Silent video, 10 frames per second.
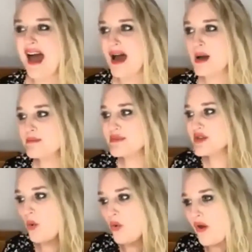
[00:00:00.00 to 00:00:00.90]
So
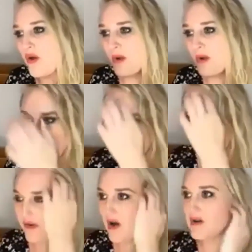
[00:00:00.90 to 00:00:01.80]
although my
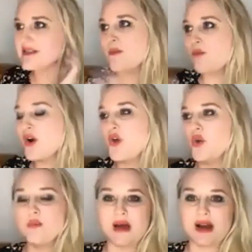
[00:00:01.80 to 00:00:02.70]
profiles and what I
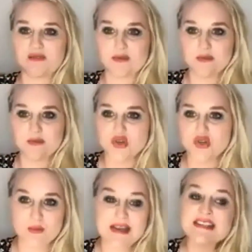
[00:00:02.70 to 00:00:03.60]
earn money from YouTube
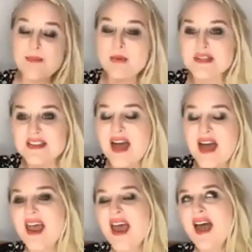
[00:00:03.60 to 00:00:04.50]
is separate to that,
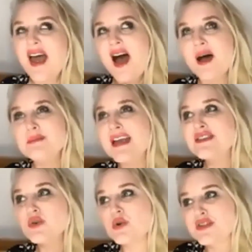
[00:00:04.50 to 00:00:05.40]
it's
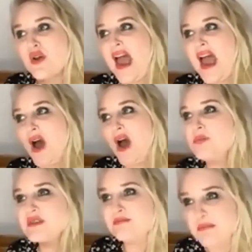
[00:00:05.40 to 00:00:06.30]
also helped
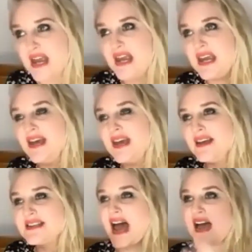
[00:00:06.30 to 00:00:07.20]
me
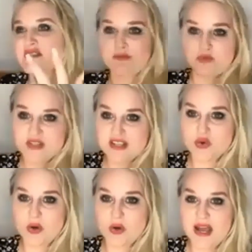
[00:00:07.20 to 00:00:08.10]
to have some residual
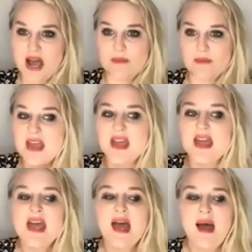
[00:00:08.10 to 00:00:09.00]
income there,
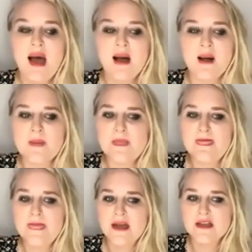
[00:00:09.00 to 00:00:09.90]

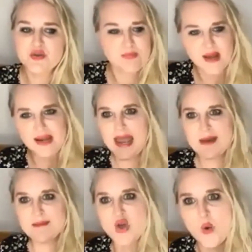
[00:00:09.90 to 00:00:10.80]
to be able to
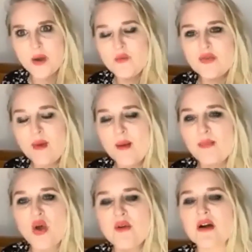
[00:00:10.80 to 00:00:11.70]
keep going with my
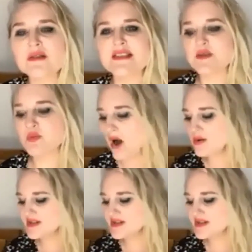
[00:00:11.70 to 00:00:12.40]
profiles as well.